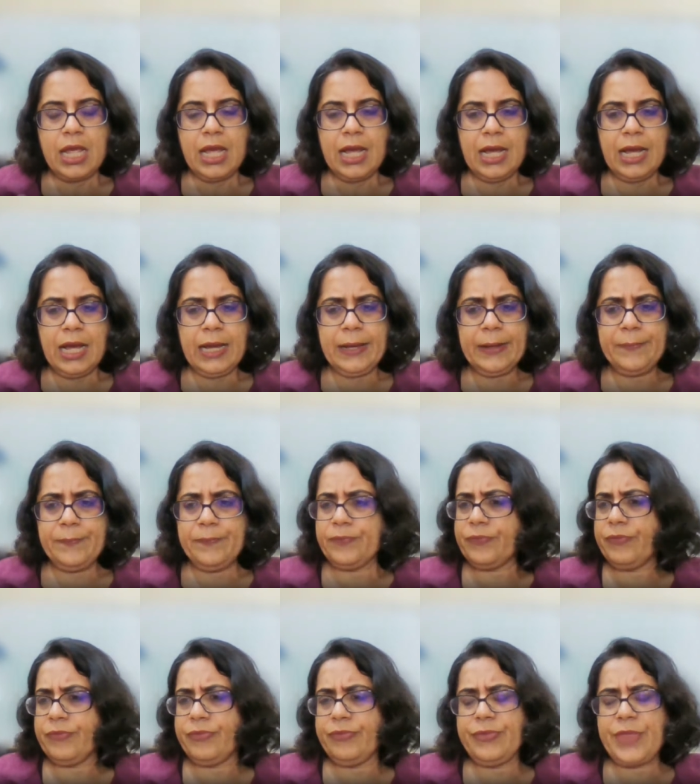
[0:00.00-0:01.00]
Um,
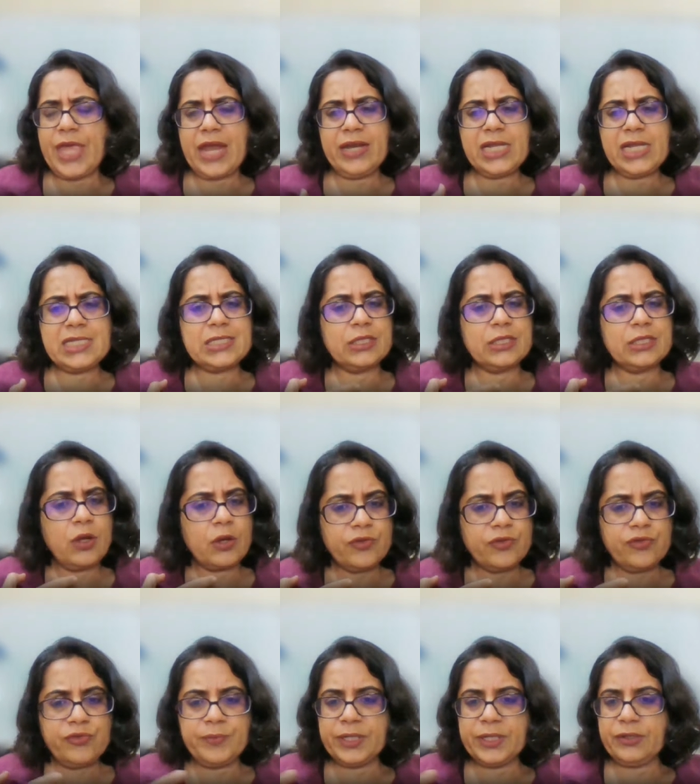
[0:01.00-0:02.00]
there is a lot
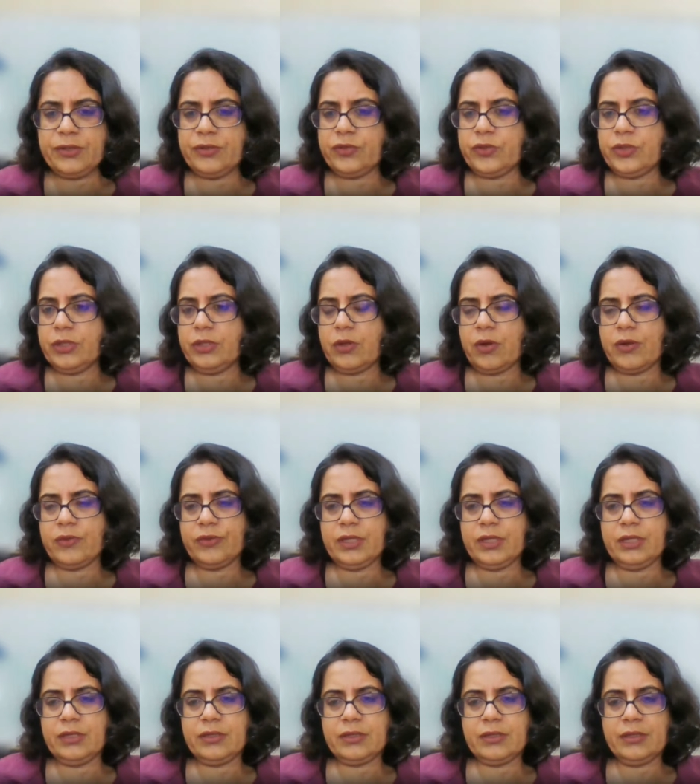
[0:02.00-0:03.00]
of material on the
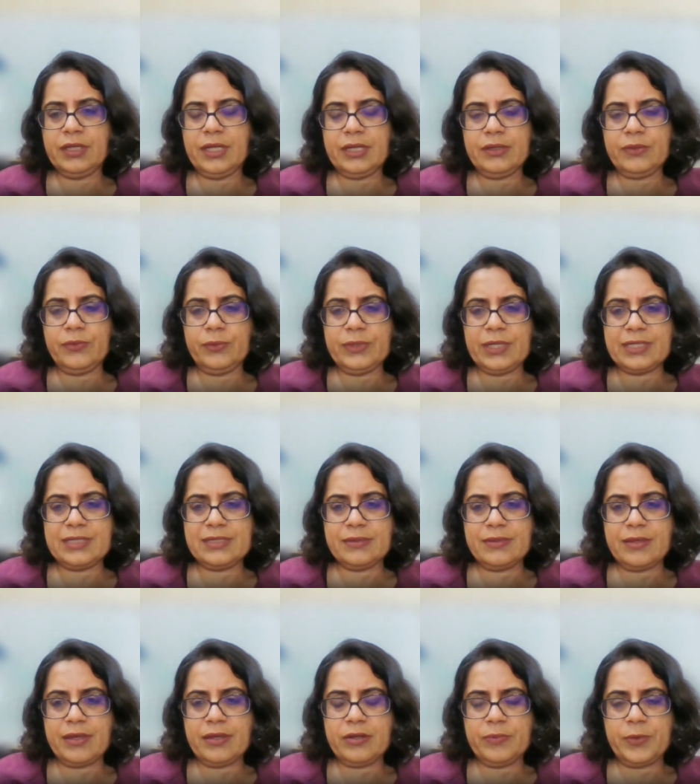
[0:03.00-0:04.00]
internet that's
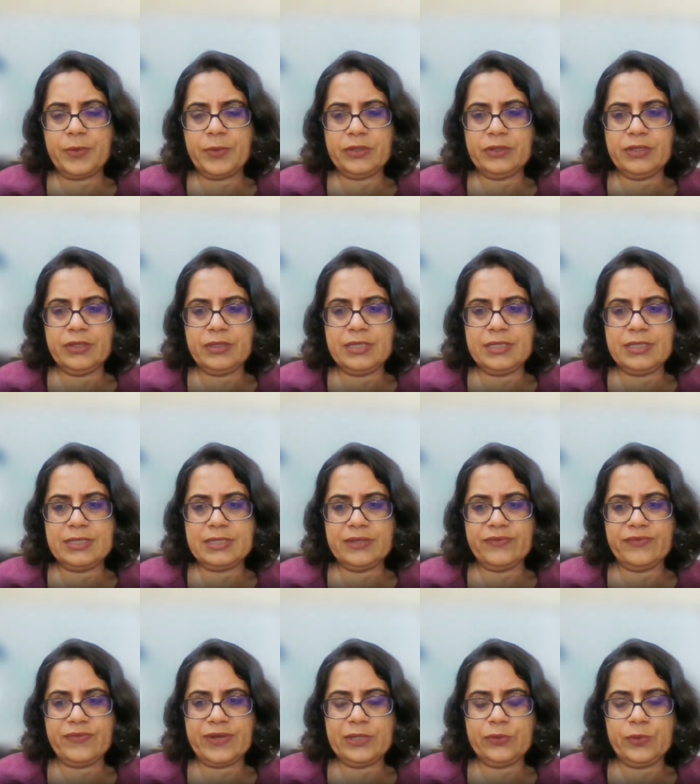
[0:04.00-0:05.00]
there about the
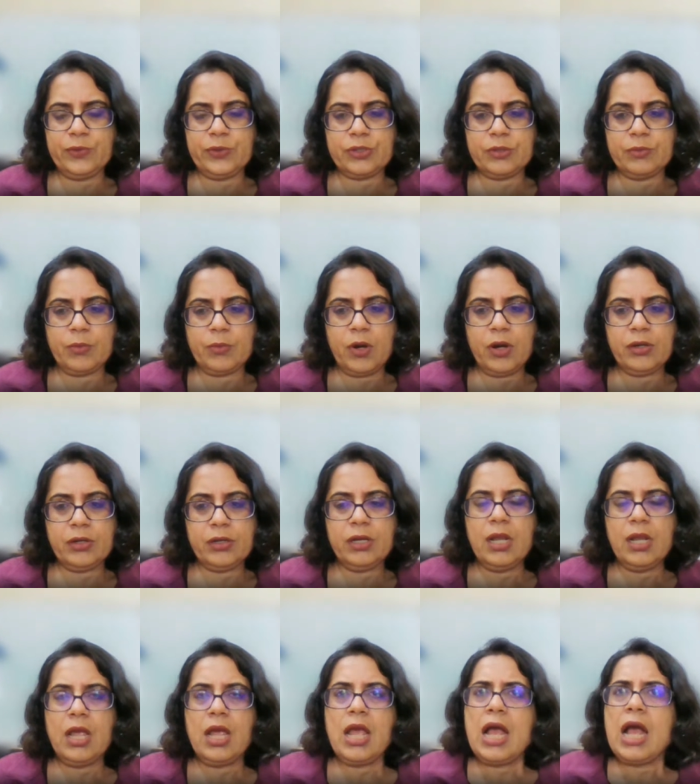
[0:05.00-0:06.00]
DCF valuation
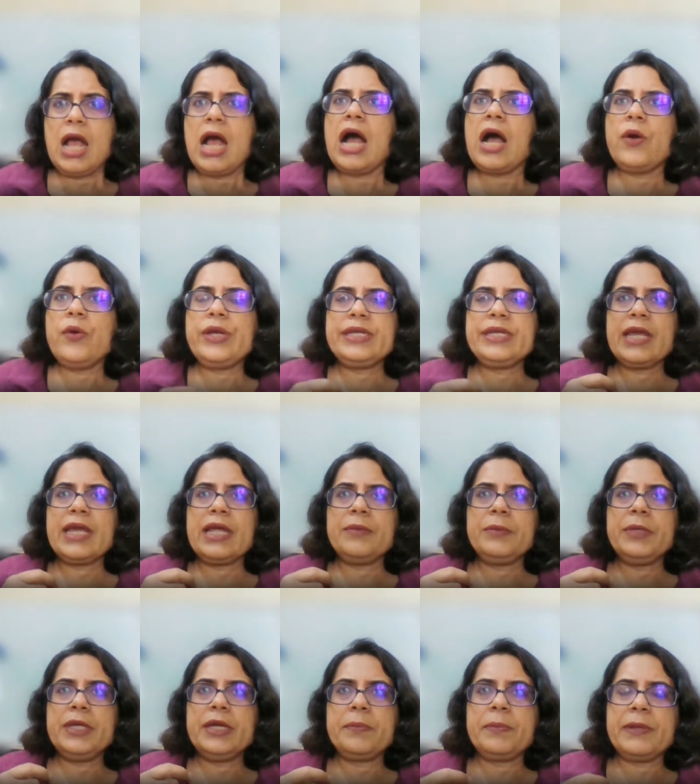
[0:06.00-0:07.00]
model, how it
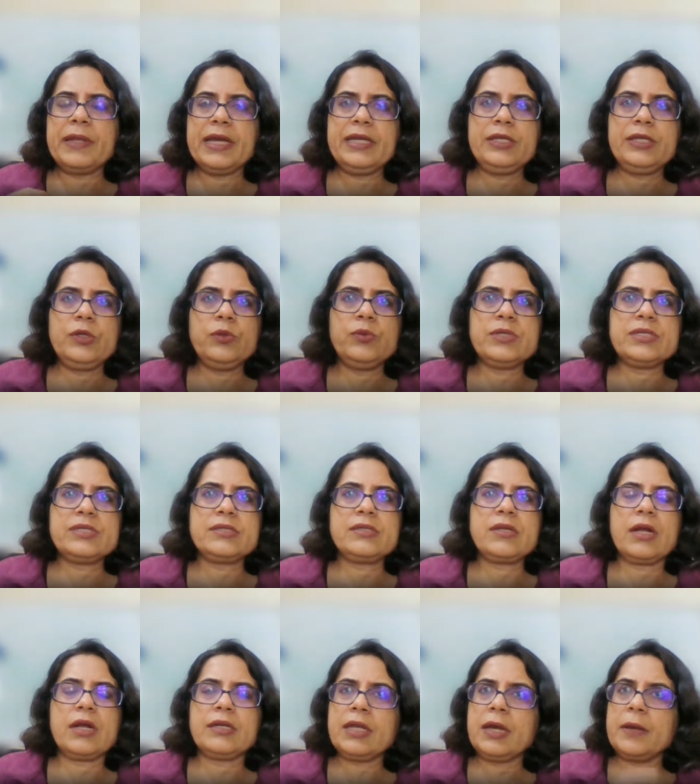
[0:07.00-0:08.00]
can be applied to a
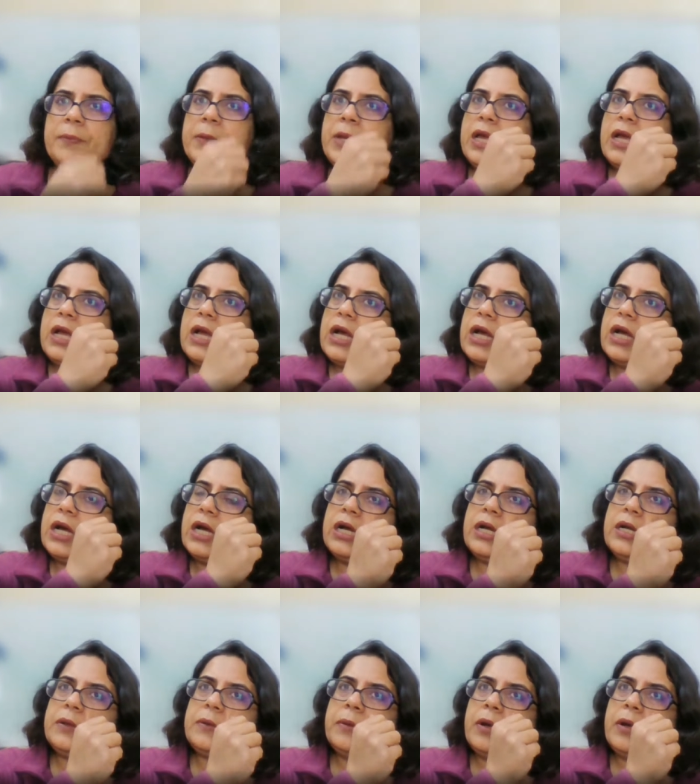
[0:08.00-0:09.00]
startup.
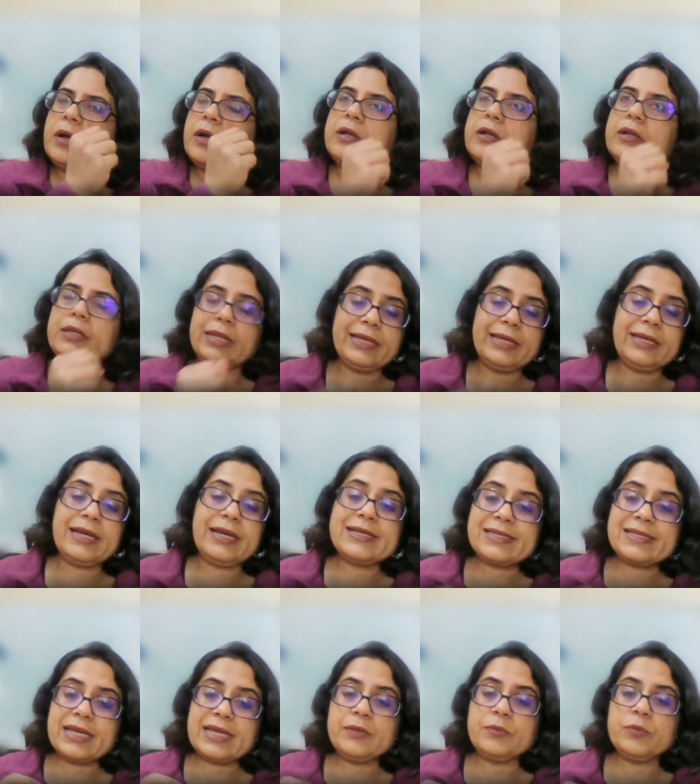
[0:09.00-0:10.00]
Um, like I
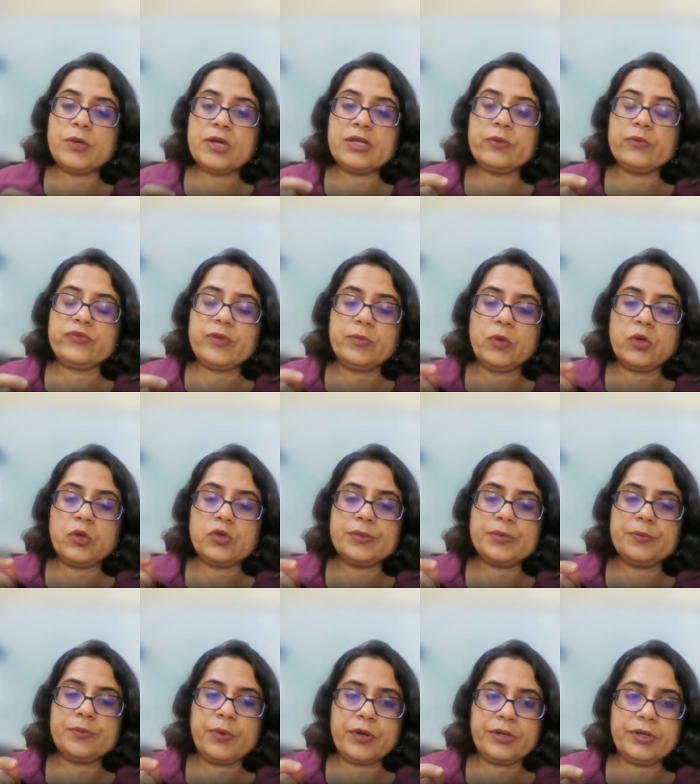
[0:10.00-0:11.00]
said, one of the most
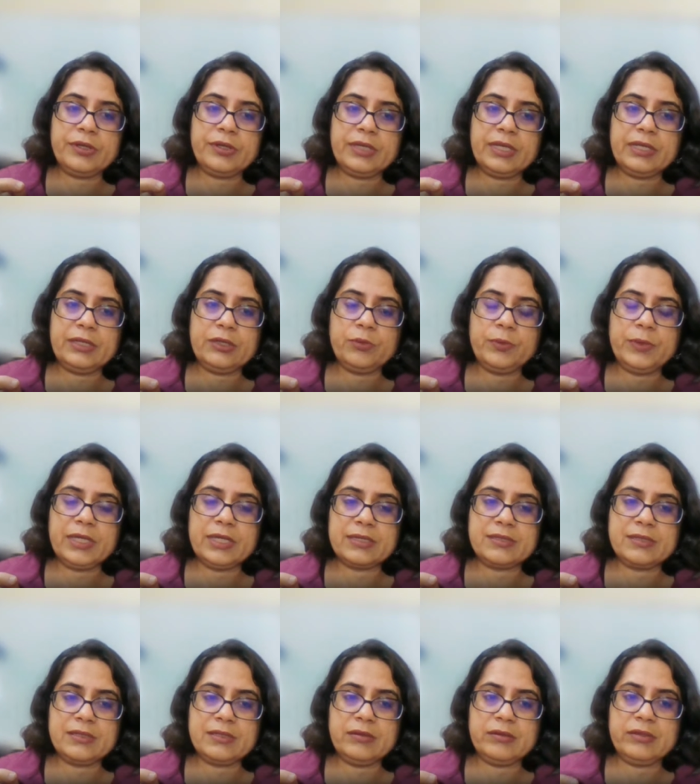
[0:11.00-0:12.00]
important thing to be
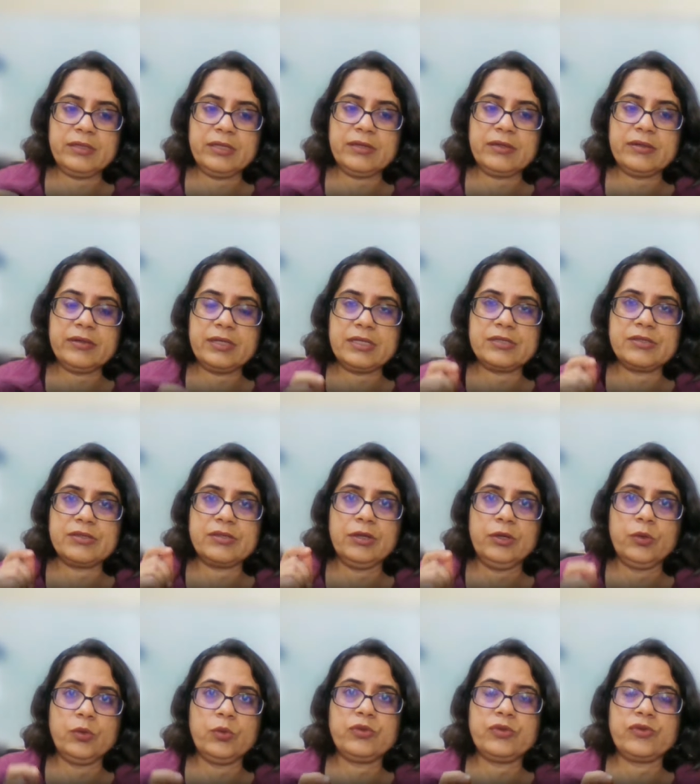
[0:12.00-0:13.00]
considered here is the
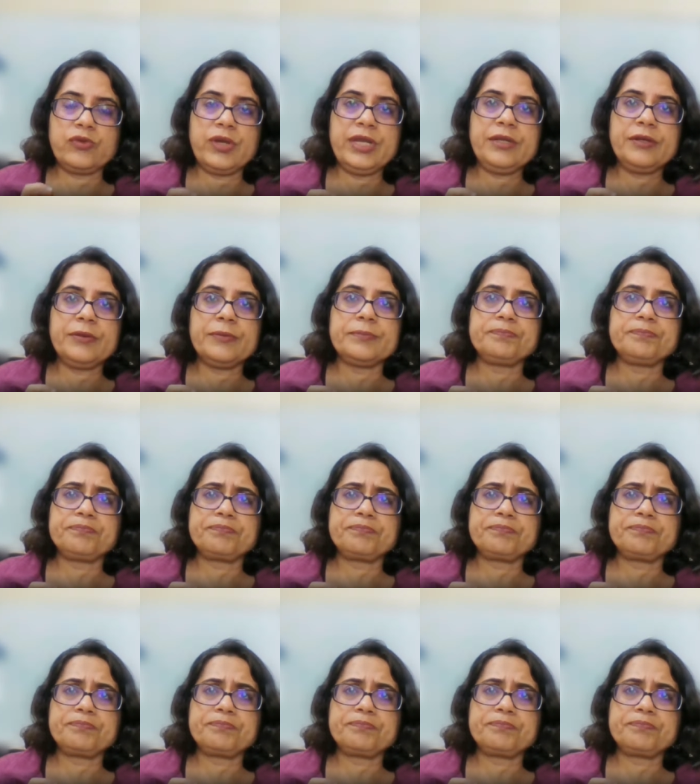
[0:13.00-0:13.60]
growth rate